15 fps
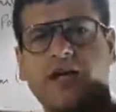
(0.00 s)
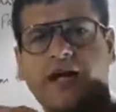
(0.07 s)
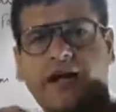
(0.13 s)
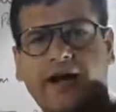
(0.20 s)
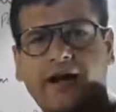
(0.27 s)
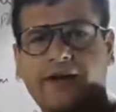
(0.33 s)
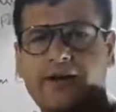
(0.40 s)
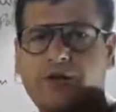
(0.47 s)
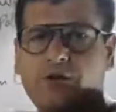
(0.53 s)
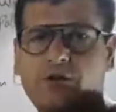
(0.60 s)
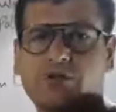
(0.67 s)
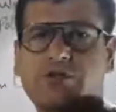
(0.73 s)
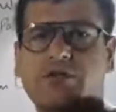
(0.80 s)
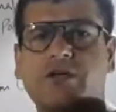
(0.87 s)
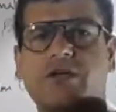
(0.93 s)
and
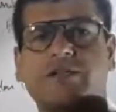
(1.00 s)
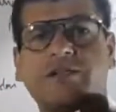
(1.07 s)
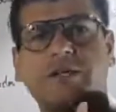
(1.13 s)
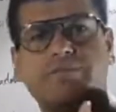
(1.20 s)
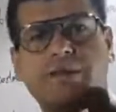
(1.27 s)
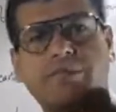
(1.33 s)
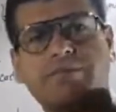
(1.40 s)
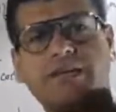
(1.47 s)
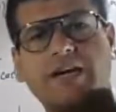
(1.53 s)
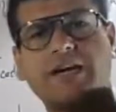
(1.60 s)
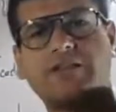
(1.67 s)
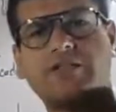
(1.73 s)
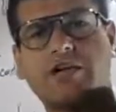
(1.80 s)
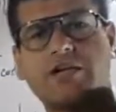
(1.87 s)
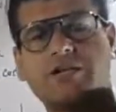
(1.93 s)
induce the
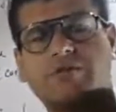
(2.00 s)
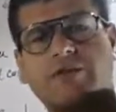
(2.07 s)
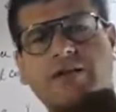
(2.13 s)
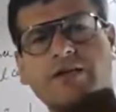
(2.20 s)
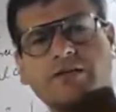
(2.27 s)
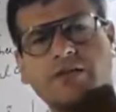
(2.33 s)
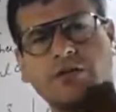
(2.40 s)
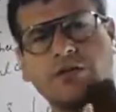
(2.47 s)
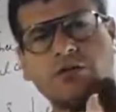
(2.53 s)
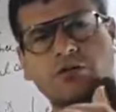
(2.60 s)
peptide transferase